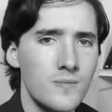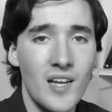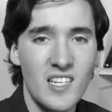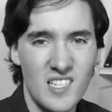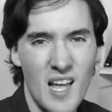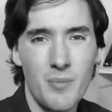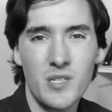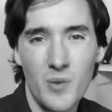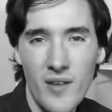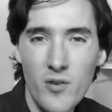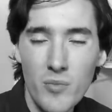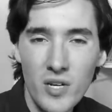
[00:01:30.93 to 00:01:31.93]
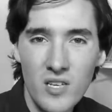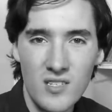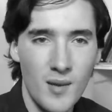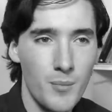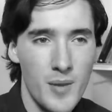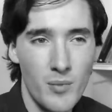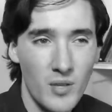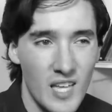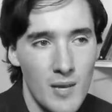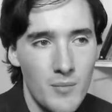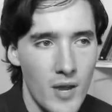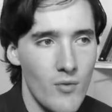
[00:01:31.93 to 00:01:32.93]
That doesn't happen to everybody. Some people
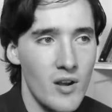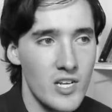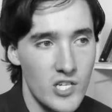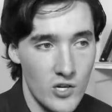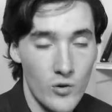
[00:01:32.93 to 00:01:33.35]
keep their religion